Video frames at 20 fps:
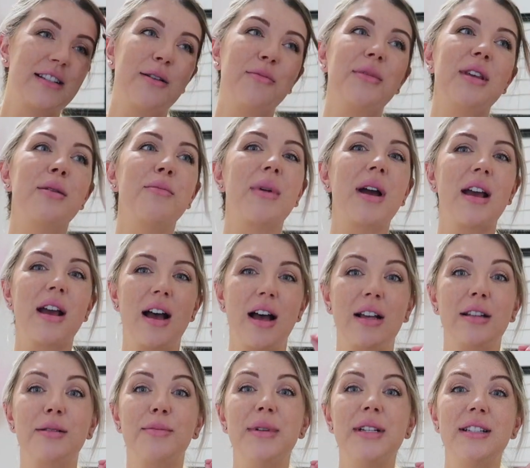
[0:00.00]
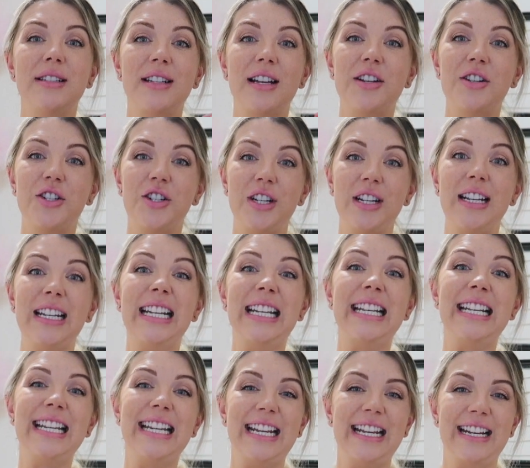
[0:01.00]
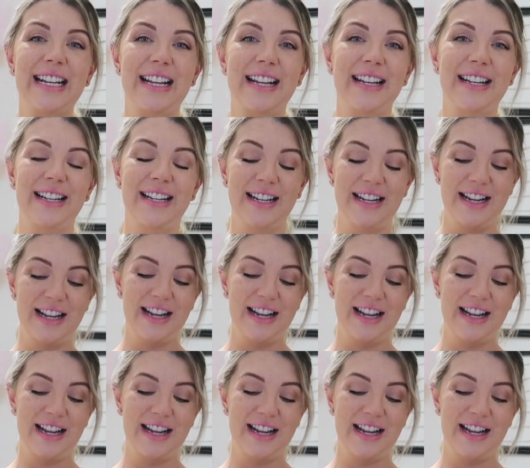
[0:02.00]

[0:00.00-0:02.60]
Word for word: something my husband said she needed,